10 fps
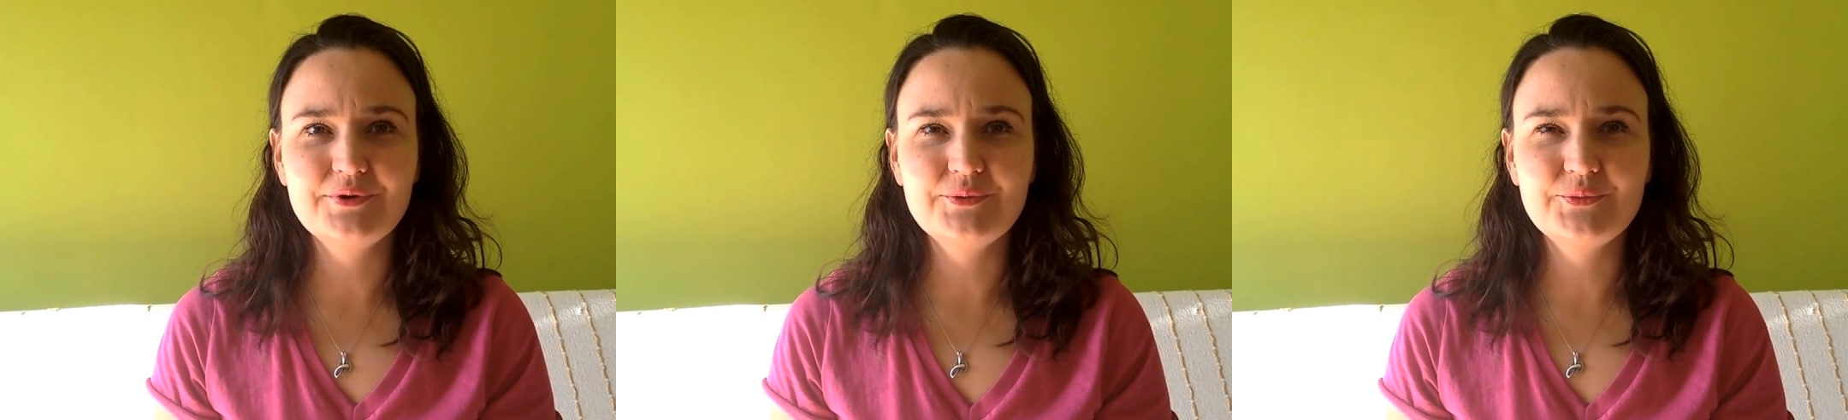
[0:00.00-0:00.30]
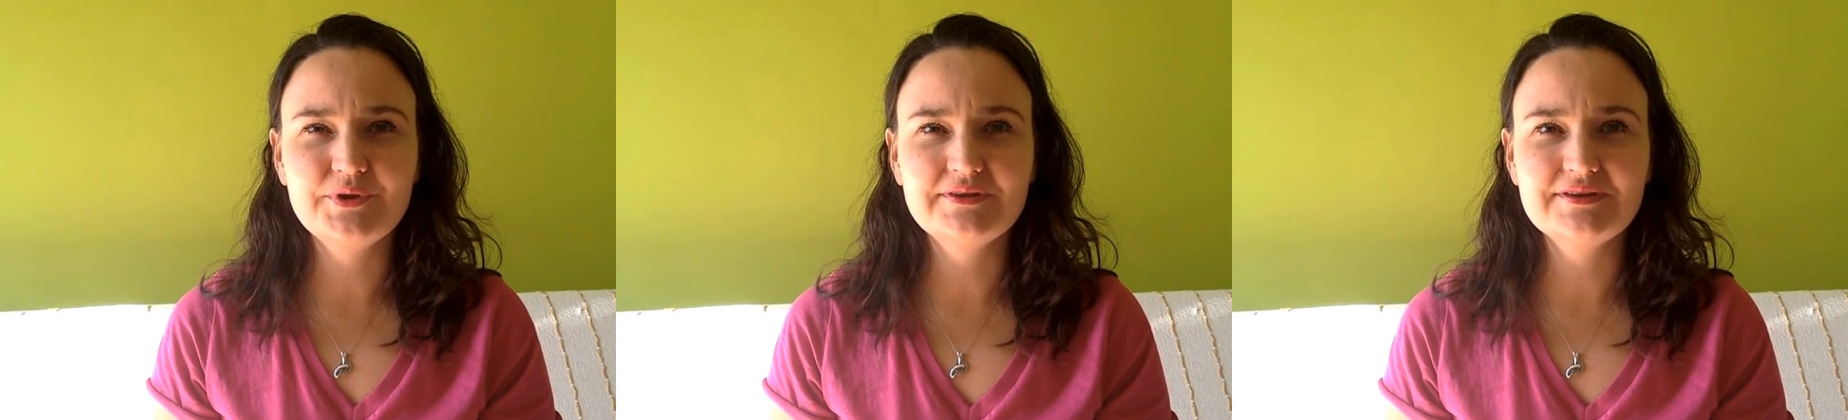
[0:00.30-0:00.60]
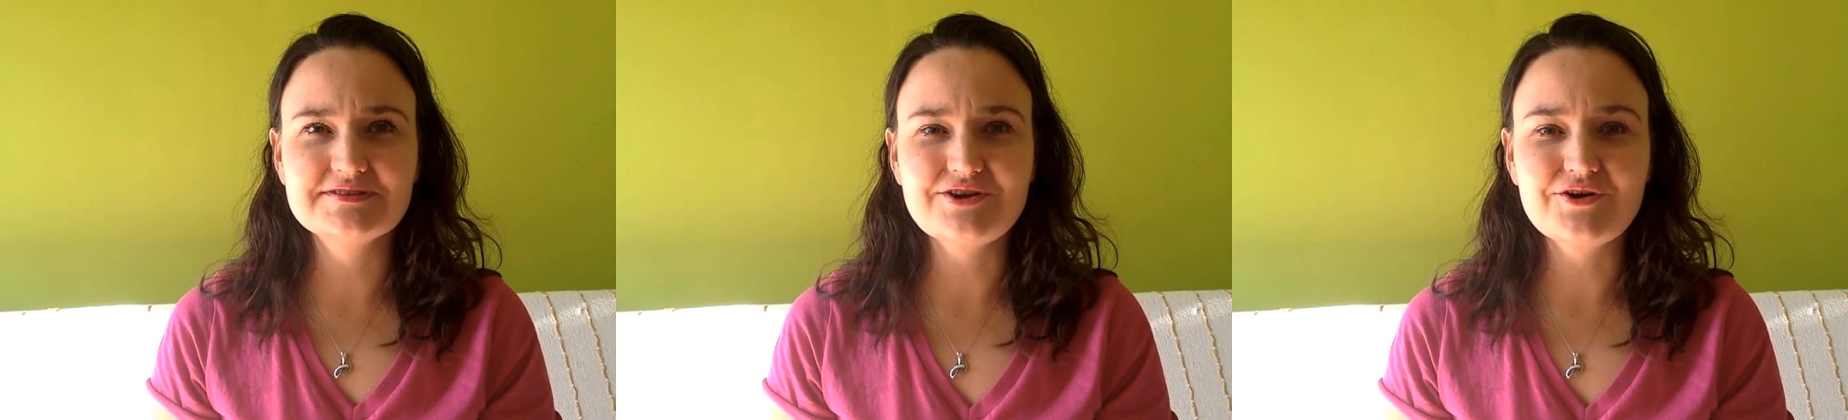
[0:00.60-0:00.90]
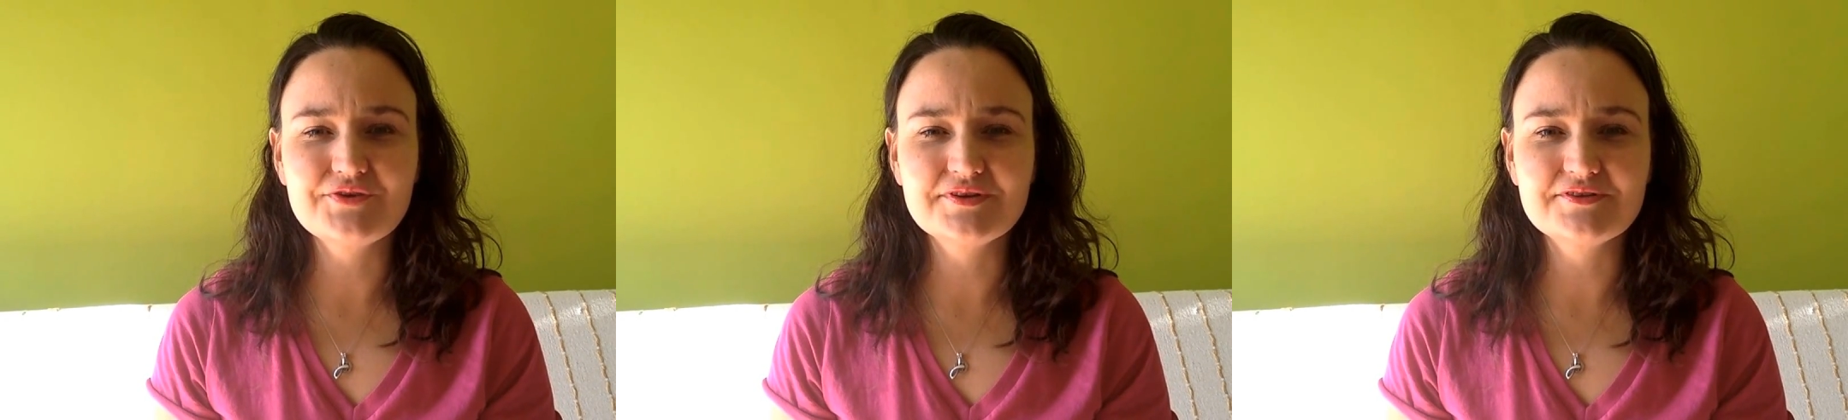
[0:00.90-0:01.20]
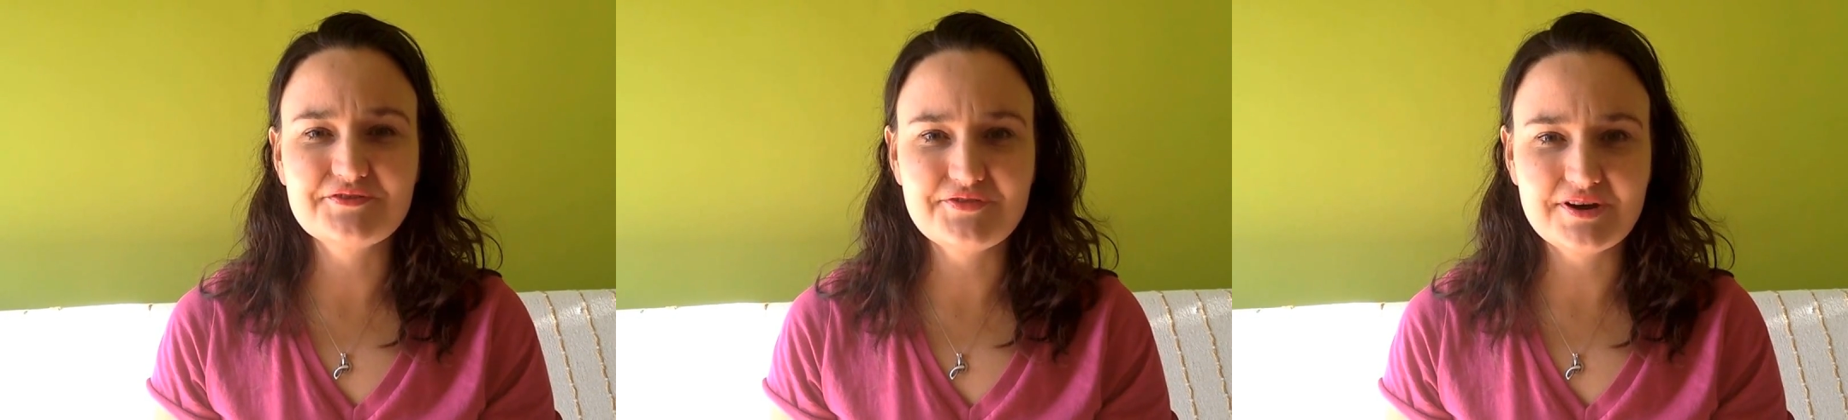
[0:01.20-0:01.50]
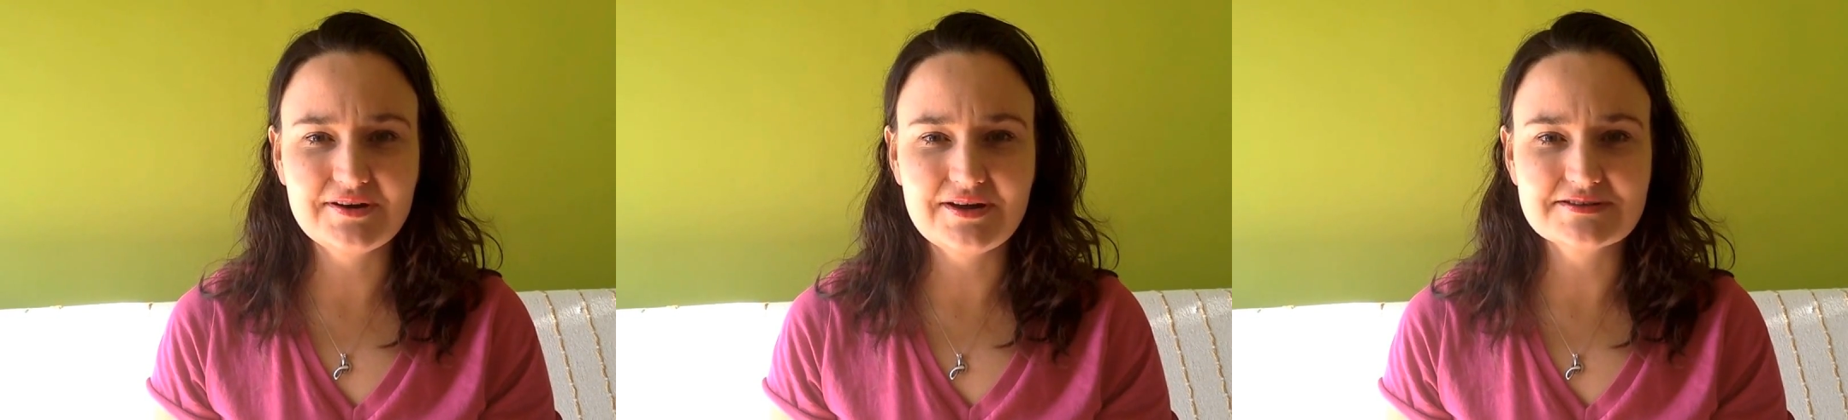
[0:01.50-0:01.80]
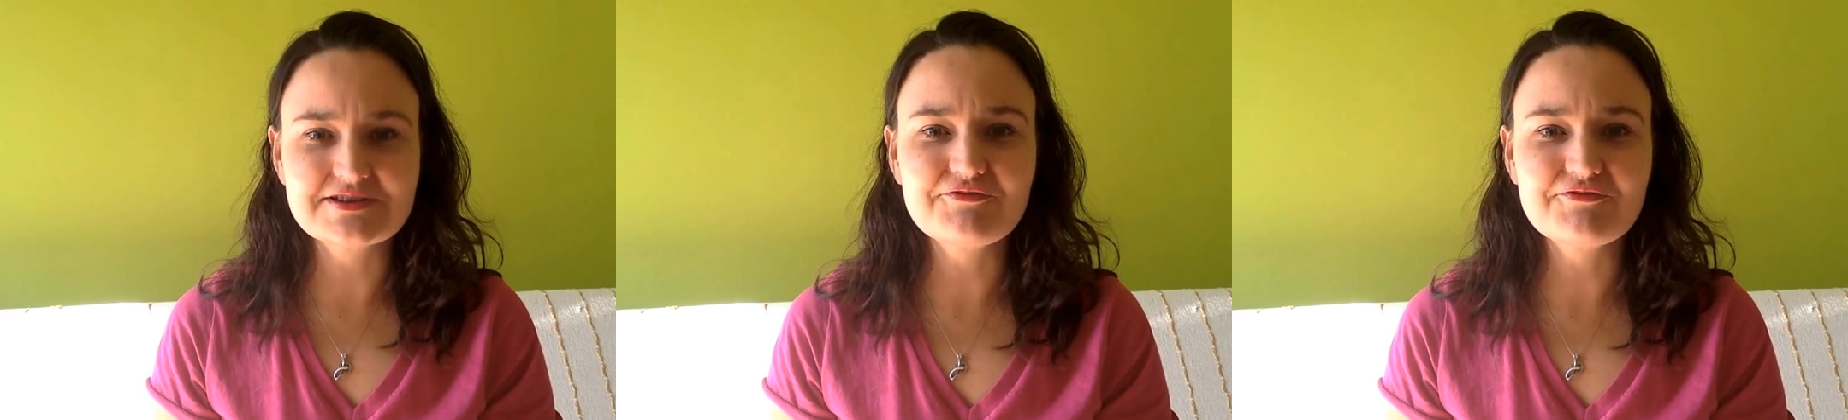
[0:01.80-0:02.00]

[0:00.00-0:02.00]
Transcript: what is often referred as